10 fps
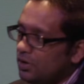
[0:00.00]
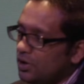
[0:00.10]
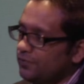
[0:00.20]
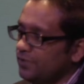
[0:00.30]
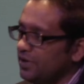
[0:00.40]

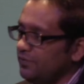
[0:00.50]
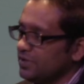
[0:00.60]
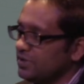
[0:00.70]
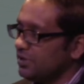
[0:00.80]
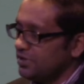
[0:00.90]
on
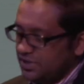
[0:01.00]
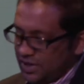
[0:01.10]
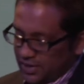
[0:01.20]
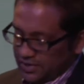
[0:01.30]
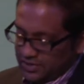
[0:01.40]
forgiveness in our
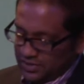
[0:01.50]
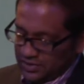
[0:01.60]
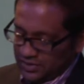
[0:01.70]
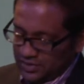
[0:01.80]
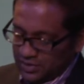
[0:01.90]
text.
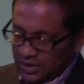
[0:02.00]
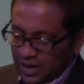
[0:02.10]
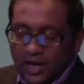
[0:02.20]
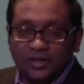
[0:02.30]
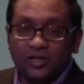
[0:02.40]

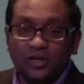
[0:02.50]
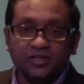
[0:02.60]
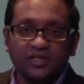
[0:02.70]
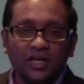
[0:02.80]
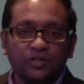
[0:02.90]
And in our
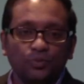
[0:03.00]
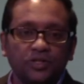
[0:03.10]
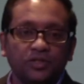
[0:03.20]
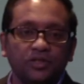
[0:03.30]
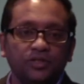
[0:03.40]
text, what
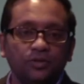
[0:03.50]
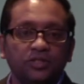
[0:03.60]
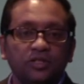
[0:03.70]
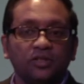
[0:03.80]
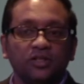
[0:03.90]
he's going to do
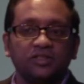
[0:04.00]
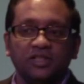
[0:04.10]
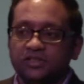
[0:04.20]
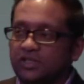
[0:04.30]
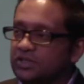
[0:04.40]
is he's going to
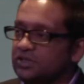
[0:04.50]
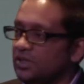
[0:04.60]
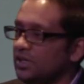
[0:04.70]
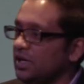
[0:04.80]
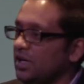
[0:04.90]
teach us
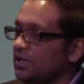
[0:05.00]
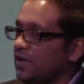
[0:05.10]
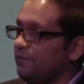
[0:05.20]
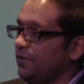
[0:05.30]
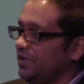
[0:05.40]

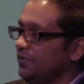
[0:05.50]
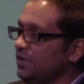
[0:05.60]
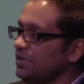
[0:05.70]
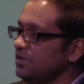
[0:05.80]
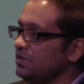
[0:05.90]
that
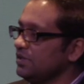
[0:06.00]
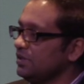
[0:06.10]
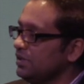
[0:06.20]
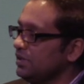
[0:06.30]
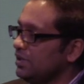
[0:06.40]
forgiveness
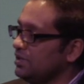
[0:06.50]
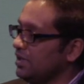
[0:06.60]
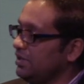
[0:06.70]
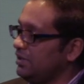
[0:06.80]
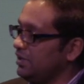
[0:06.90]
is
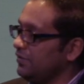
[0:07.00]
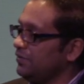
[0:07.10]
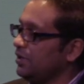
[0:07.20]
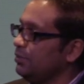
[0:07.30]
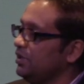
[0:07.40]
a
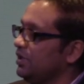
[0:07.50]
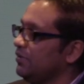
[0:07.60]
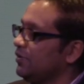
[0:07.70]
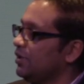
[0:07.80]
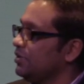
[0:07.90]
gift that we
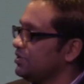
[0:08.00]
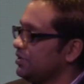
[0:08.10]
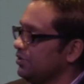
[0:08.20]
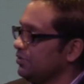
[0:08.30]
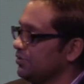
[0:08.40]
give
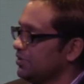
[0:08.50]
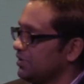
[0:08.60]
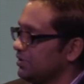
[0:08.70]
ourselves